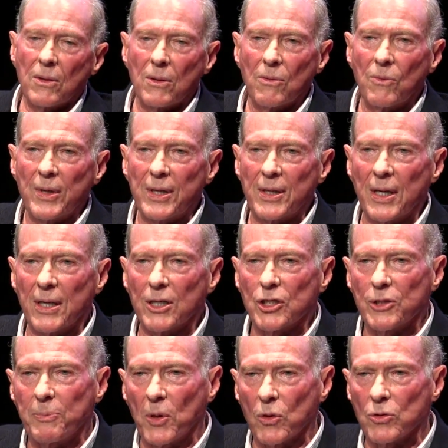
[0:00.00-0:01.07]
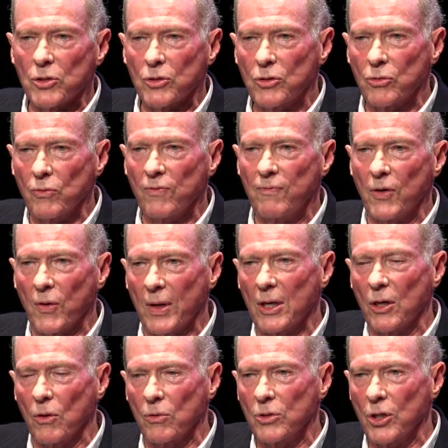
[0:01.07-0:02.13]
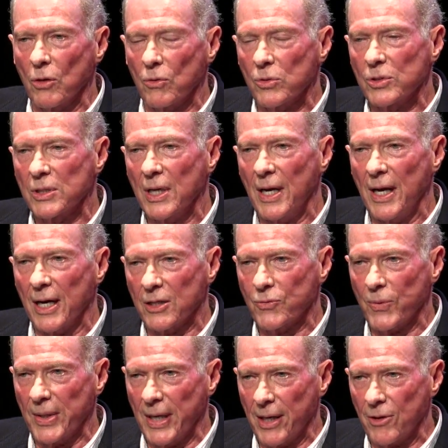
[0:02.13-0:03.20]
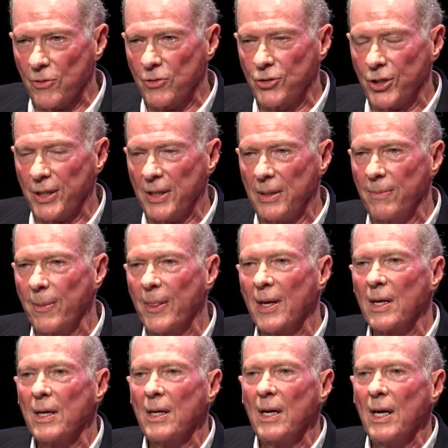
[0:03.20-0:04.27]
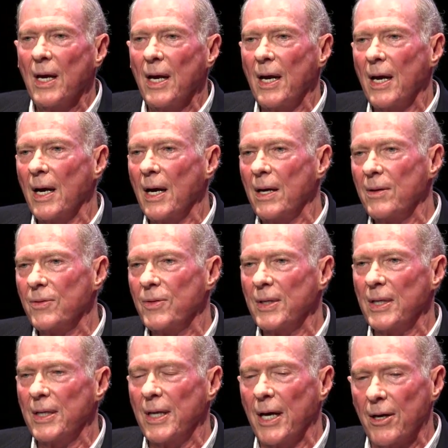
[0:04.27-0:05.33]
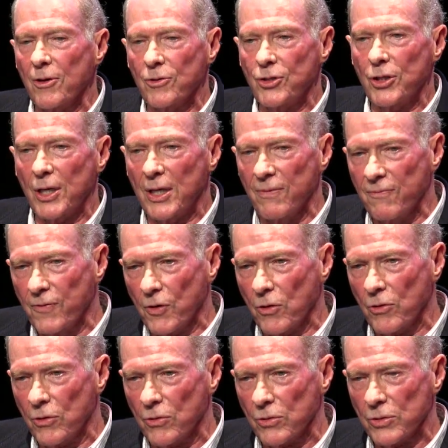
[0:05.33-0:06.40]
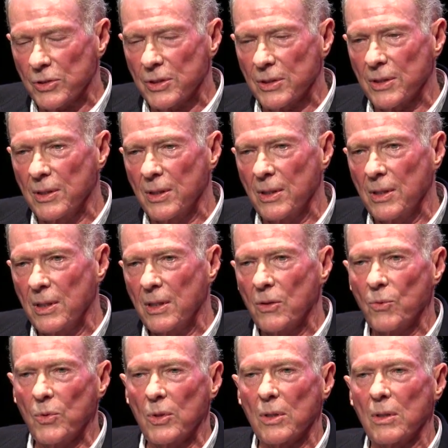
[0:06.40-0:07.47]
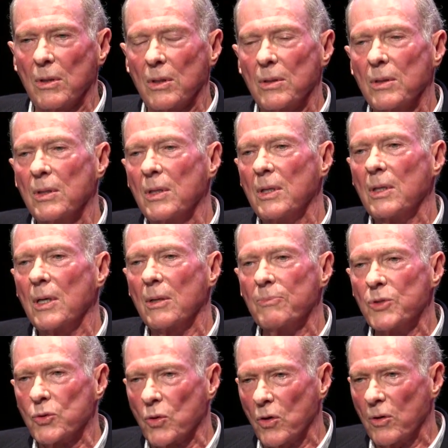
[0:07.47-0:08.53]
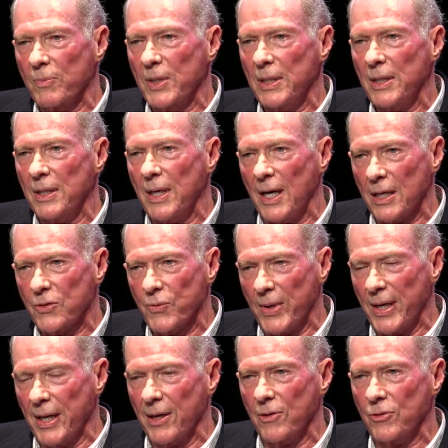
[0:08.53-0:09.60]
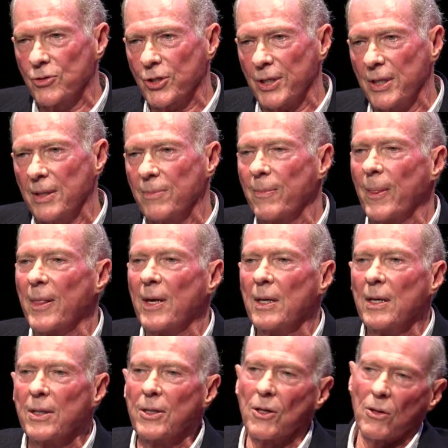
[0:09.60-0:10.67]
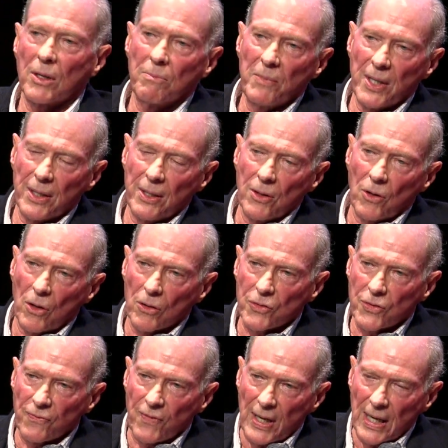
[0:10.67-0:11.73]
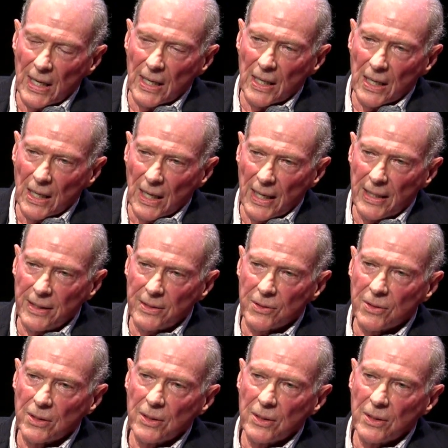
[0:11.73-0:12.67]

expose it to very low dose X-ray energy. And the energy converters will absorb the X-ray energy. They'll emit ultraviolet light.